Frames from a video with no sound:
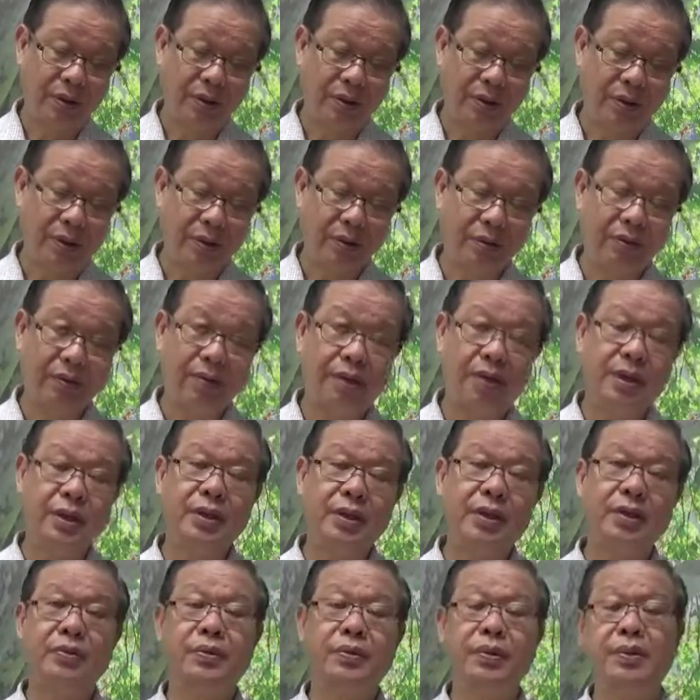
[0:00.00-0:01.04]
Sakulu Dai
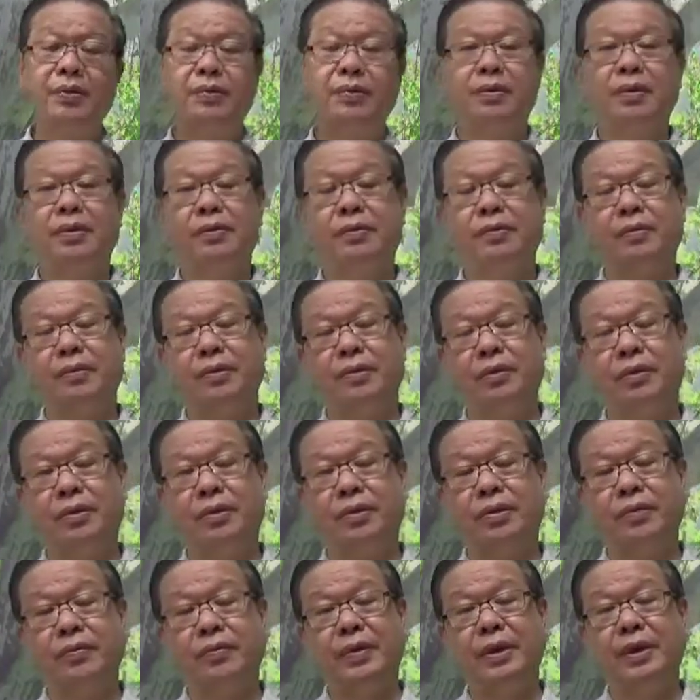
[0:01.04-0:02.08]
is one of
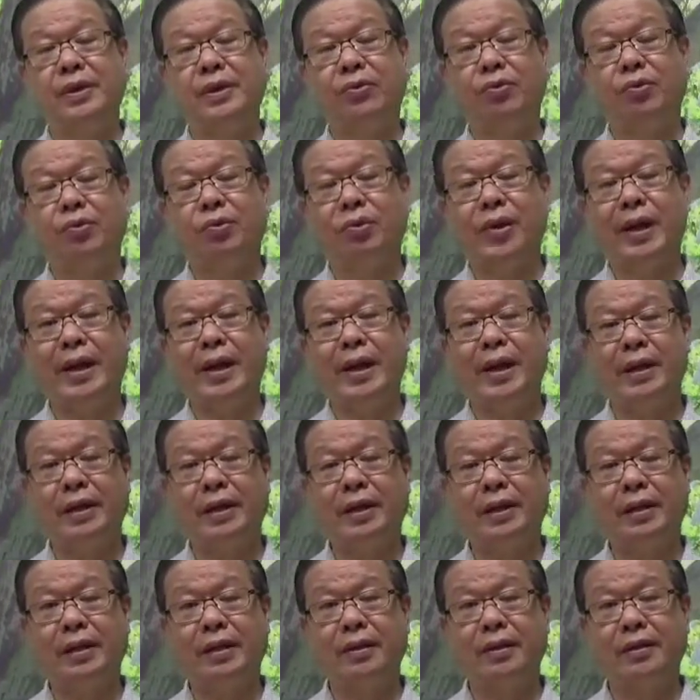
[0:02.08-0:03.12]
those very rare
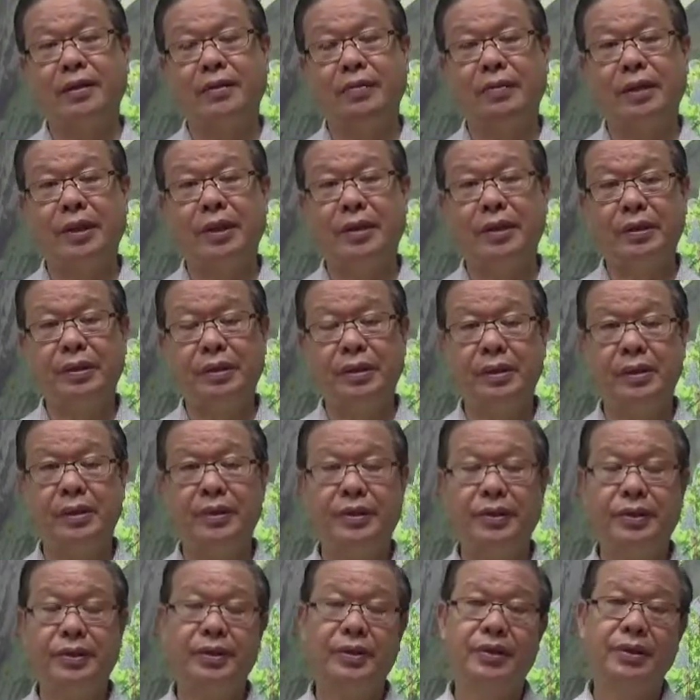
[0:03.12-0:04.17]
kind of
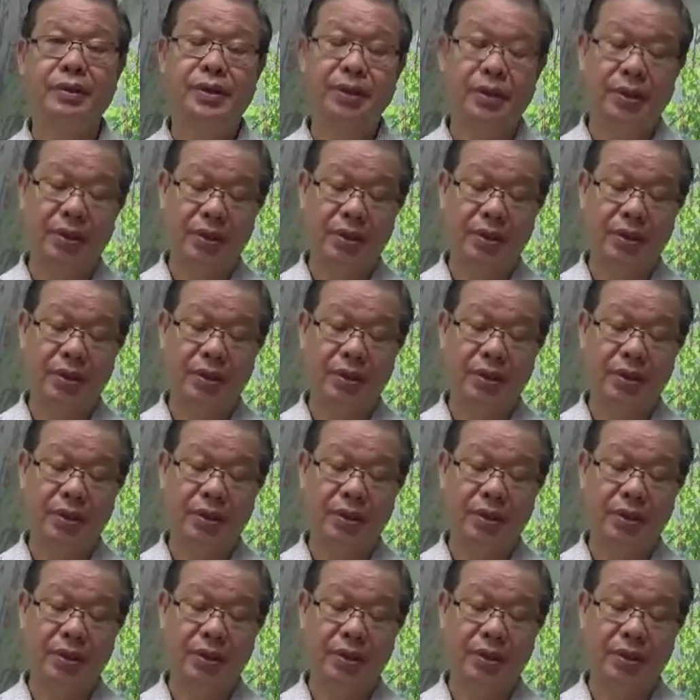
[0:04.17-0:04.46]
wanderers.